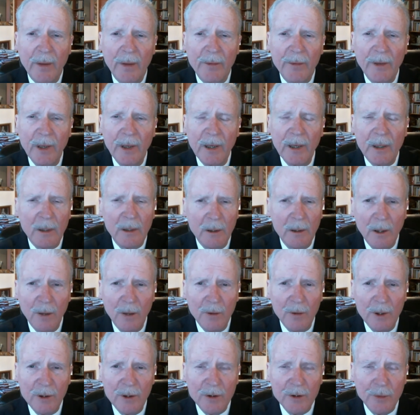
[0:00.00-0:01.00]
the
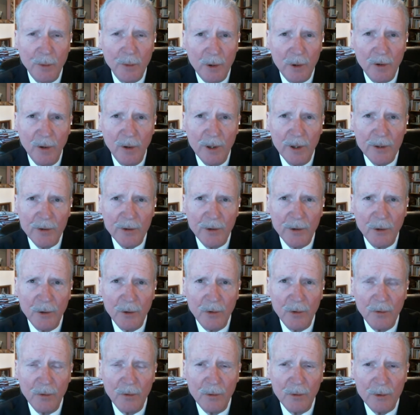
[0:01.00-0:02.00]
colonials were going
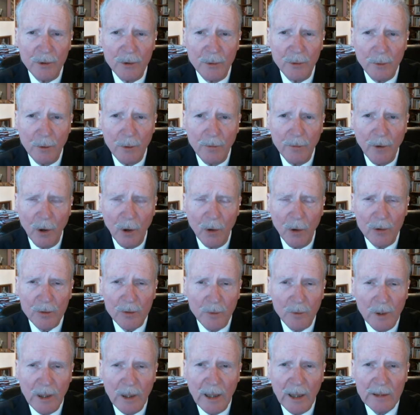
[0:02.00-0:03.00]
to revolt,
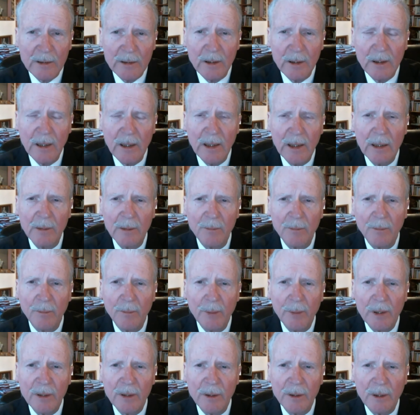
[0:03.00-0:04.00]
reluctantly,
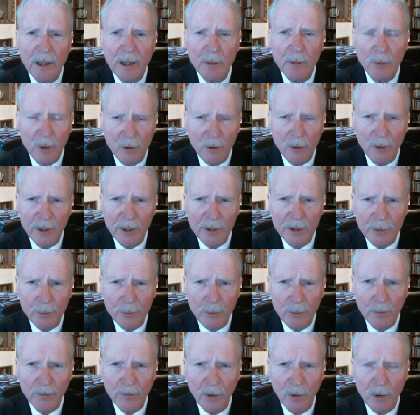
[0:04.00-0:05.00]
but they were going to
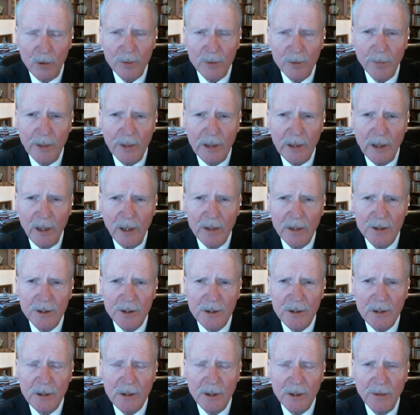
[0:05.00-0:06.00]
revolt
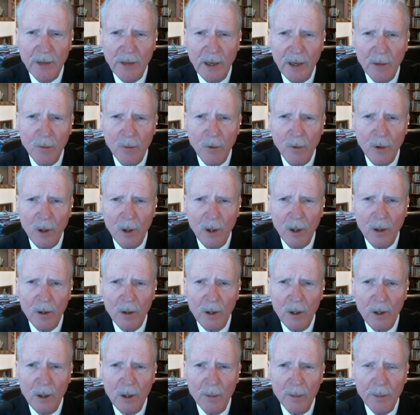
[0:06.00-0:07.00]
because they were
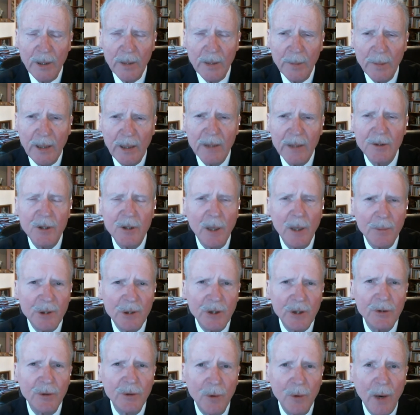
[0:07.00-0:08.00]
being made
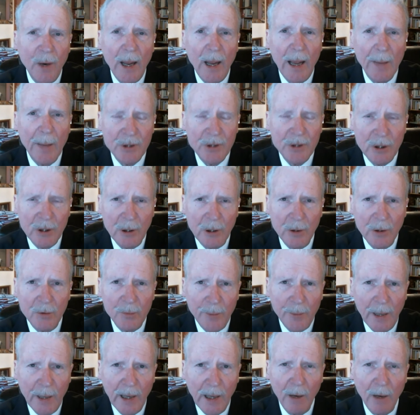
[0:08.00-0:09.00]
subject to absolute
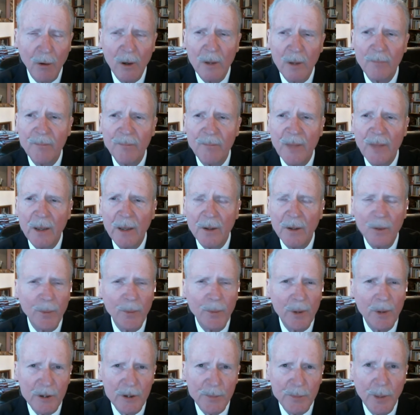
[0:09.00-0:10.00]
power. The
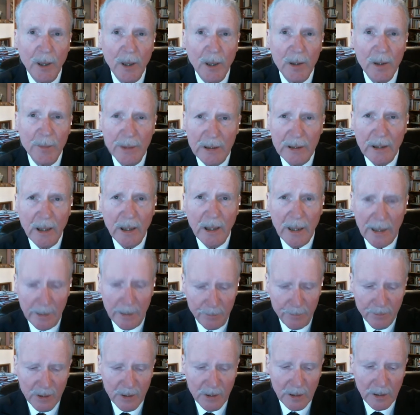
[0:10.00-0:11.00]
British Parliament
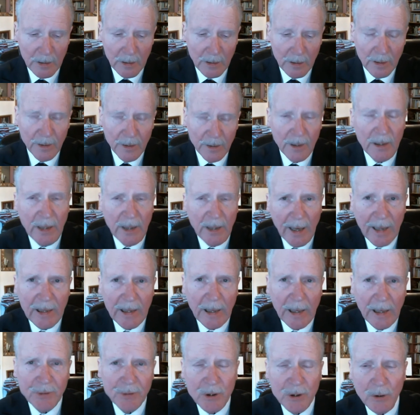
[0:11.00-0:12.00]
claimed it had
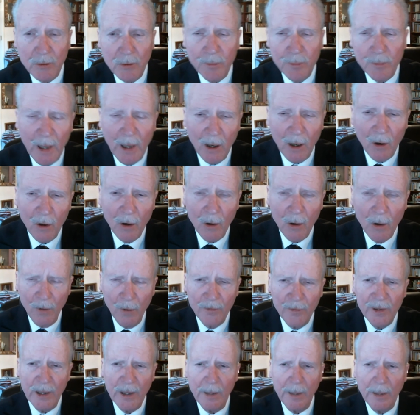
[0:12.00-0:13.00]
absolute power
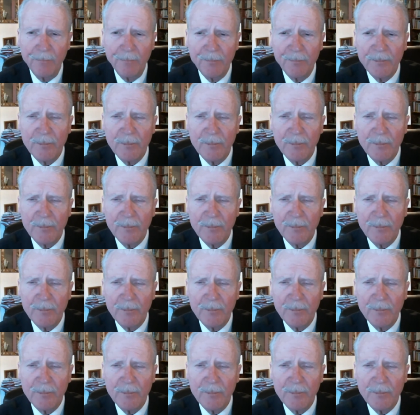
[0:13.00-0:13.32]
over them,